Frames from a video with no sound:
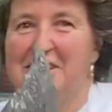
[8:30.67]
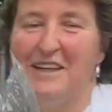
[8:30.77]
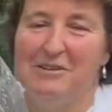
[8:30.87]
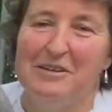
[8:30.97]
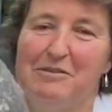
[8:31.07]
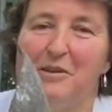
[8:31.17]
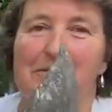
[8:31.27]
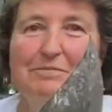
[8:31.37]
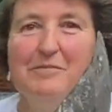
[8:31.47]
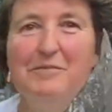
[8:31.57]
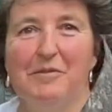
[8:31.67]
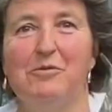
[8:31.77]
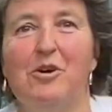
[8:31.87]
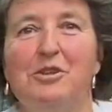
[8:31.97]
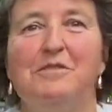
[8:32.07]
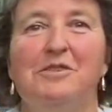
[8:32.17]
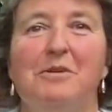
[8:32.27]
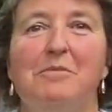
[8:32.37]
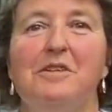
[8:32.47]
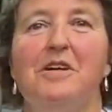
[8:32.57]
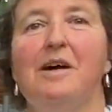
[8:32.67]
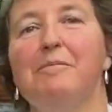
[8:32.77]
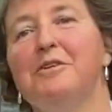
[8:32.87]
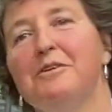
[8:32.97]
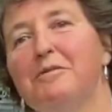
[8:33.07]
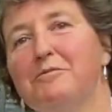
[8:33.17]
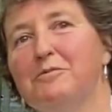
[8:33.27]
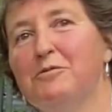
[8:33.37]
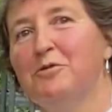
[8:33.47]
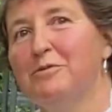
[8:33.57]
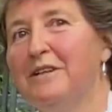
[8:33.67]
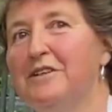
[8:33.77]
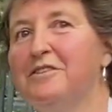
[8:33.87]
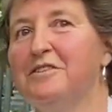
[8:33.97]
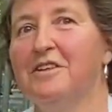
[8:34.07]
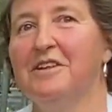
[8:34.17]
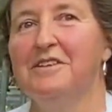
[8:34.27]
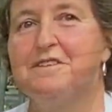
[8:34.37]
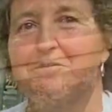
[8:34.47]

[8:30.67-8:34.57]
Now, Rod, if you don't mind, I'm going to walk around the other side.